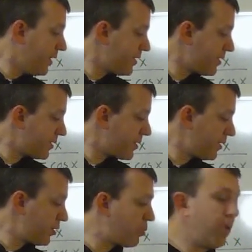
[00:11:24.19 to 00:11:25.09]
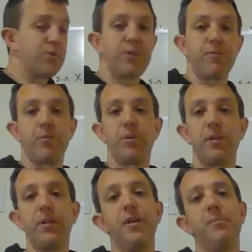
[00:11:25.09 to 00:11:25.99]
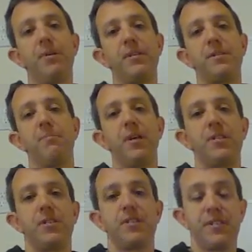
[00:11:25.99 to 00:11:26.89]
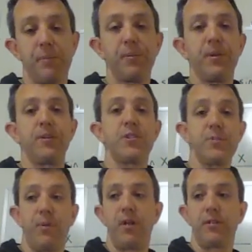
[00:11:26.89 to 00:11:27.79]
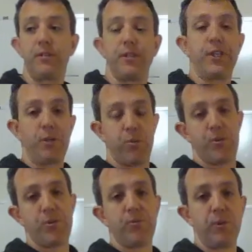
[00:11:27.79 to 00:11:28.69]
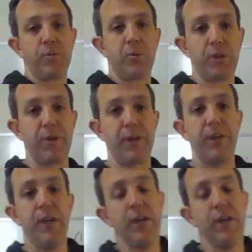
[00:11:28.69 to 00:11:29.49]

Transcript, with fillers: this is still a quotient rule, but it's a much simpler, smaller looking quotient rule to work with.